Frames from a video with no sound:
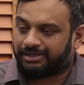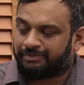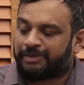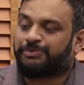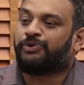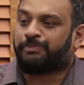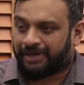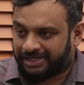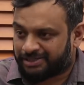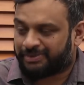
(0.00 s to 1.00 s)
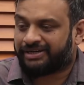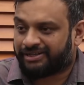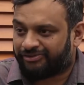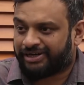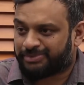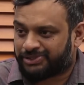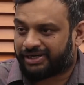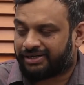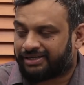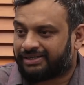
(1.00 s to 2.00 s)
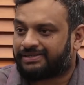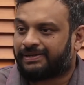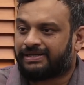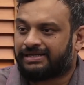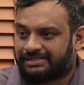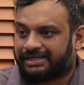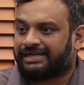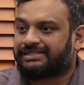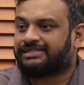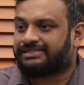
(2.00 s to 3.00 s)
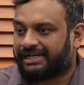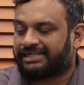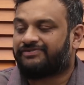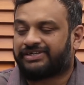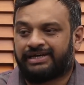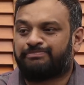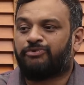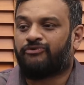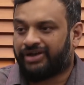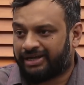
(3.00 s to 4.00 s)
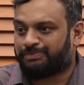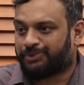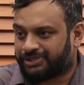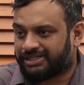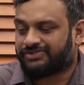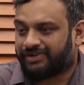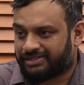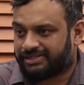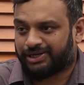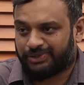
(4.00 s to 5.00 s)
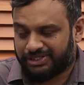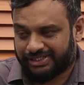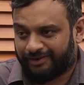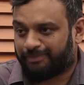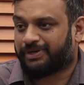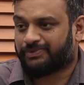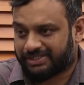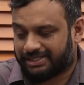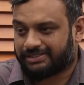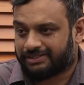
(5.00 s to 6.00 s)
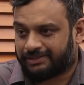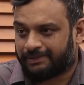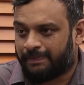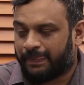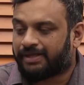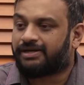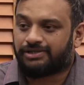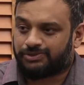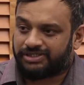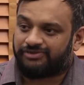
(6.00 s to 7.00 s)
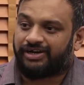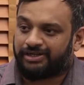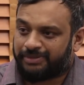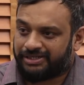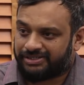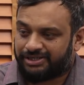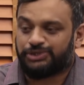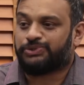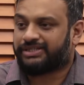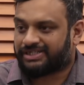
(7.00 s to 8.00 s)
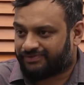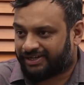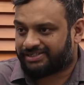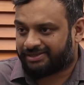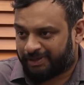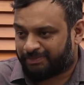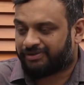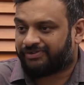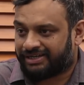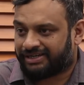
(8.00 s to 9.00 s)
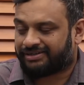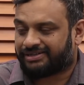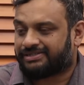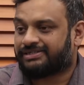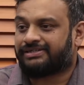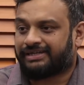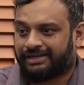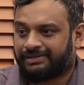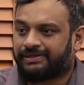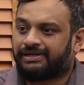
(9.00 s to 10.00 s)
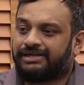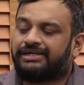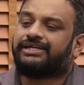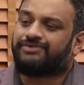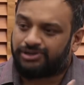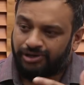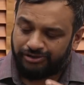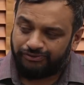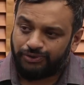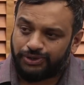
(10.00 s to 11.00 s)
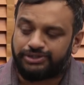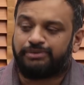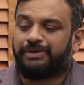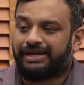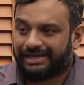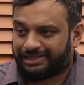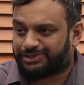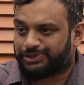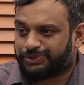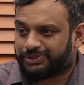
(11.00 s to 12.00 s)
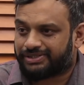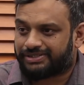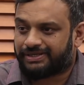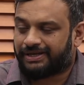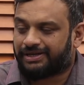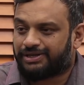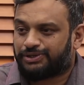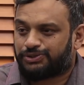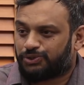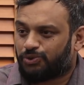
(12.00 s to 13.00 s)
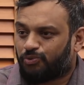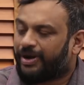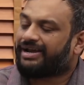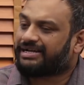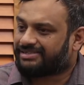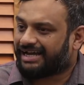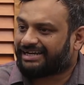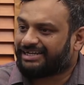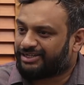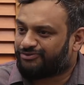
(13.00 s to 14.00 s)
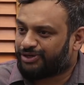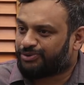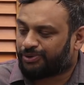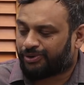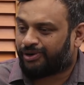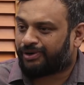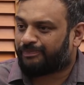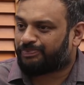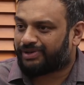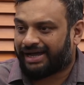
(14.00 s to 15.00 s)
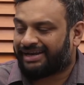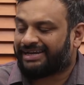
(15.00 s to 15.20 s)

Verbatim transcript: the people who had participated in the freedom struggle that science and scientific temper were very important as far as the country's development was concerned. So it's a fundamental duty as far as the people of India are concerned, and there was a lot of focus on building institutions. So where exactly did we go wrong and